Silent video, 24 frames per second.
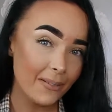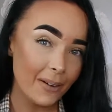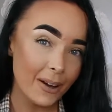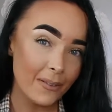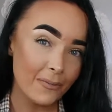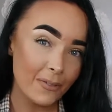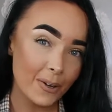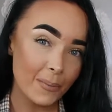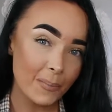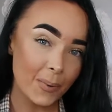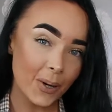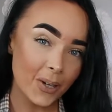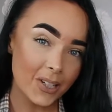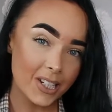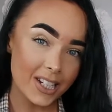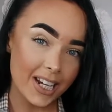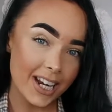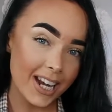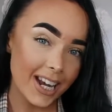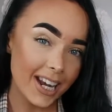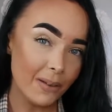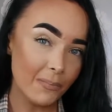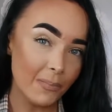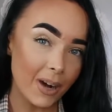Hello
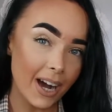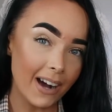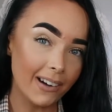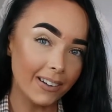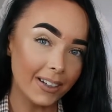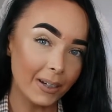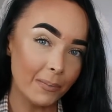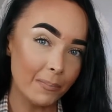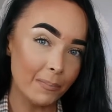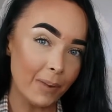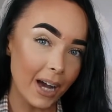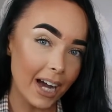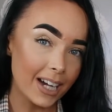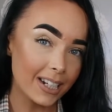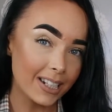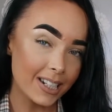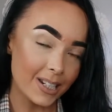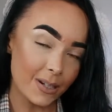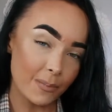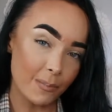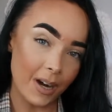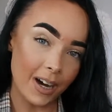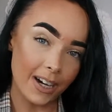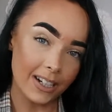everybody and welcome back
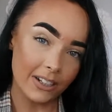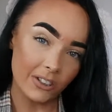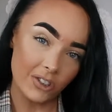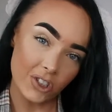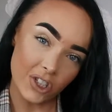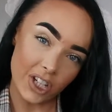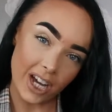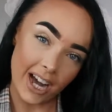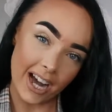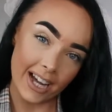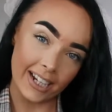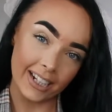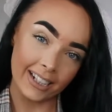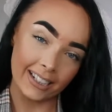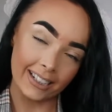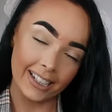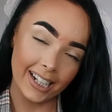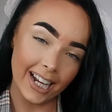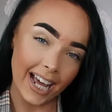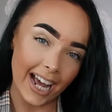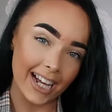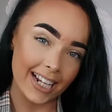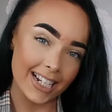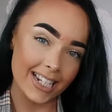to my
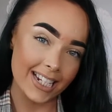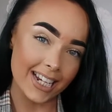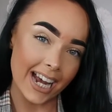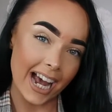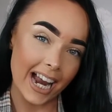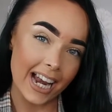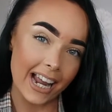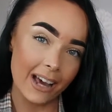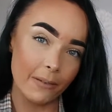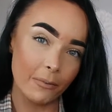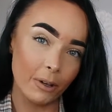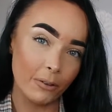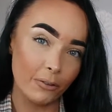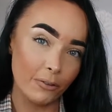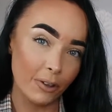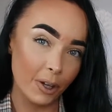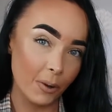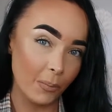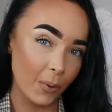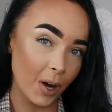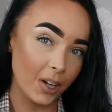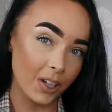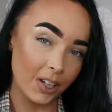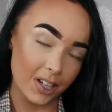channel and hello if
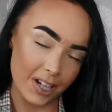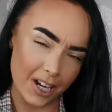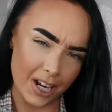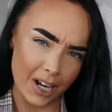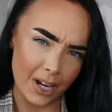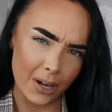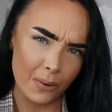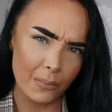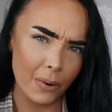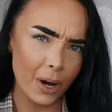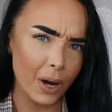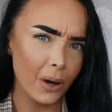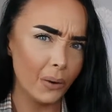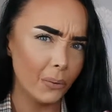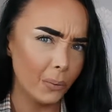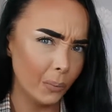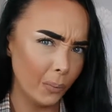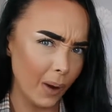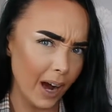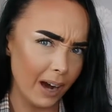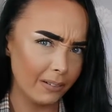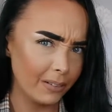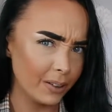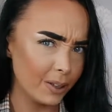you are new,
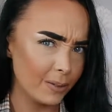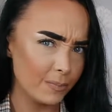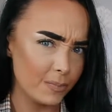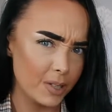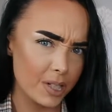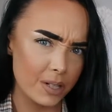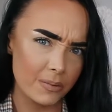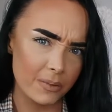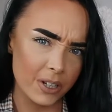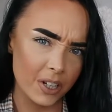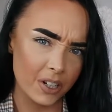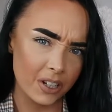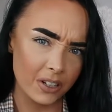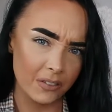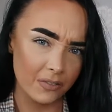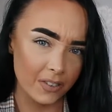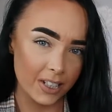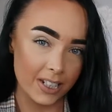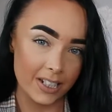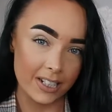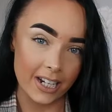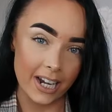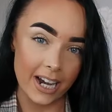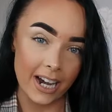welcome to a new
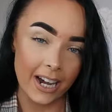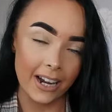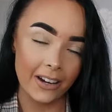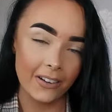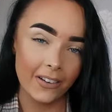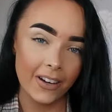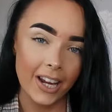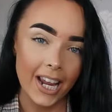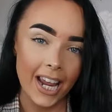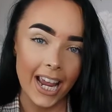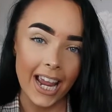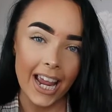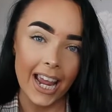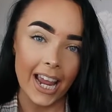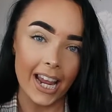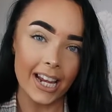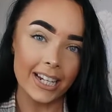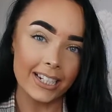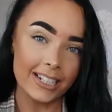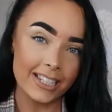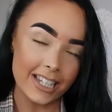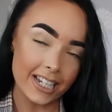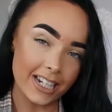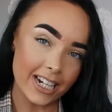video.
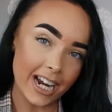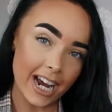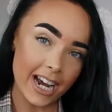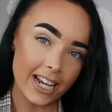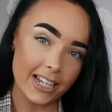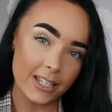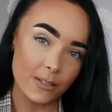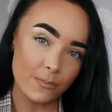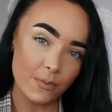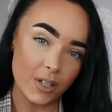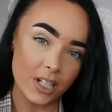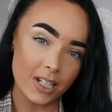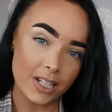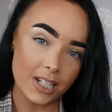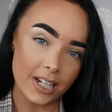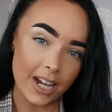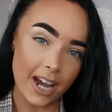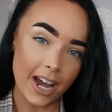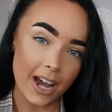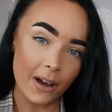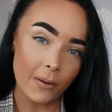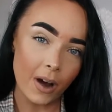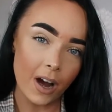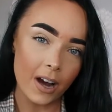In today's
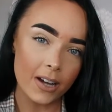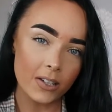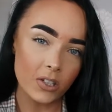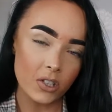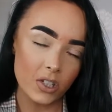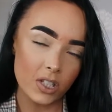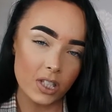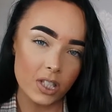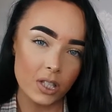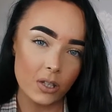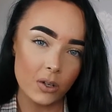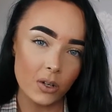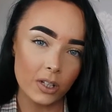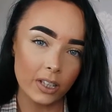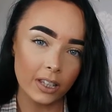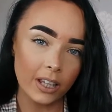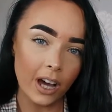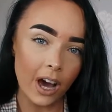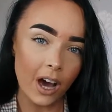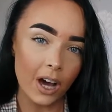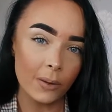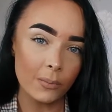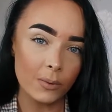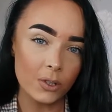video I just thought
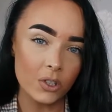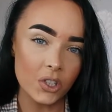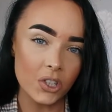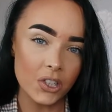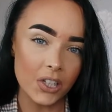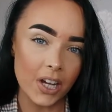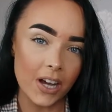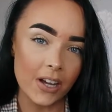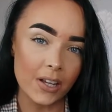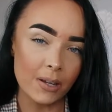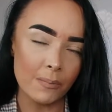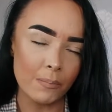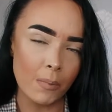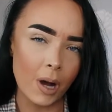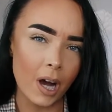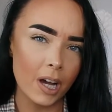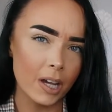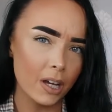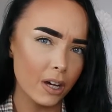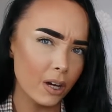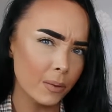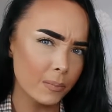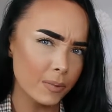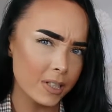that I would show you
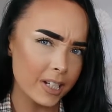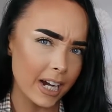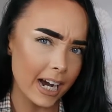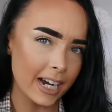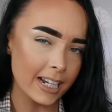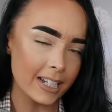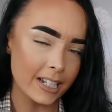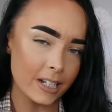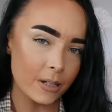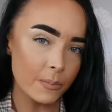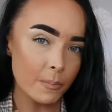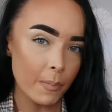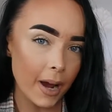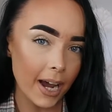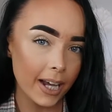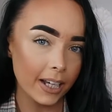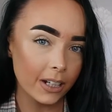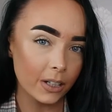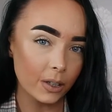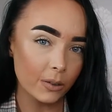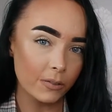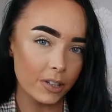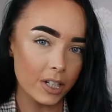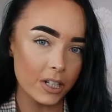my updated
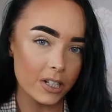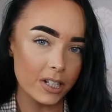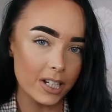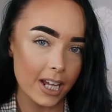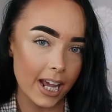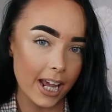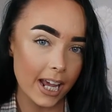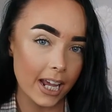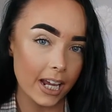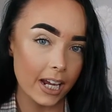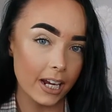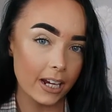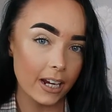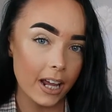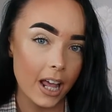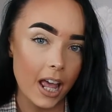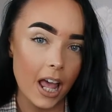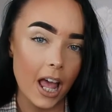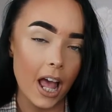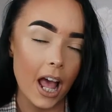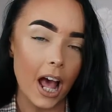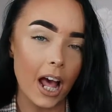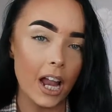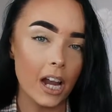makeup routine.
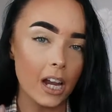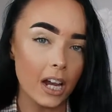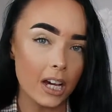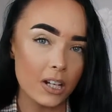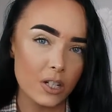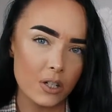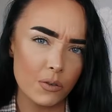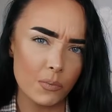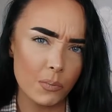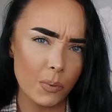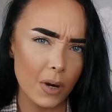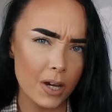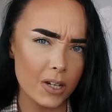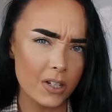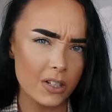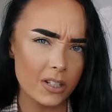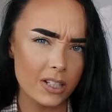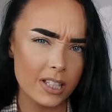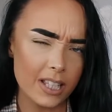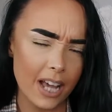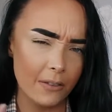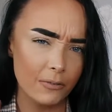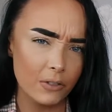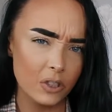A lot of
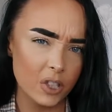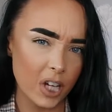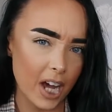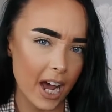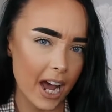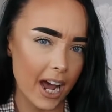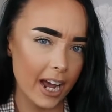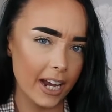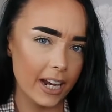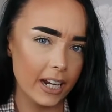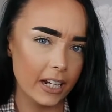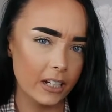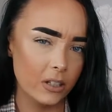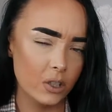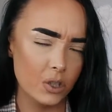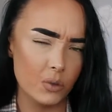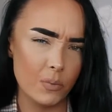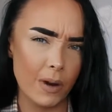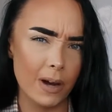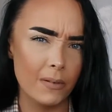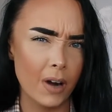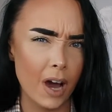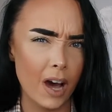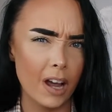products have
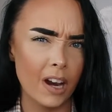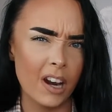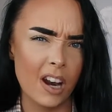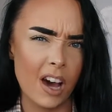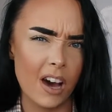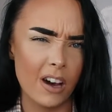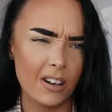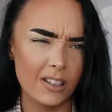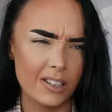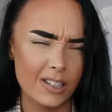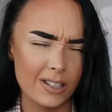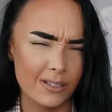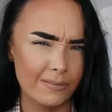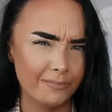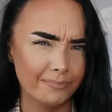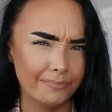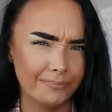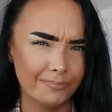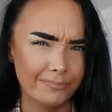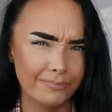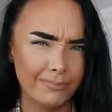changed, well not a lot,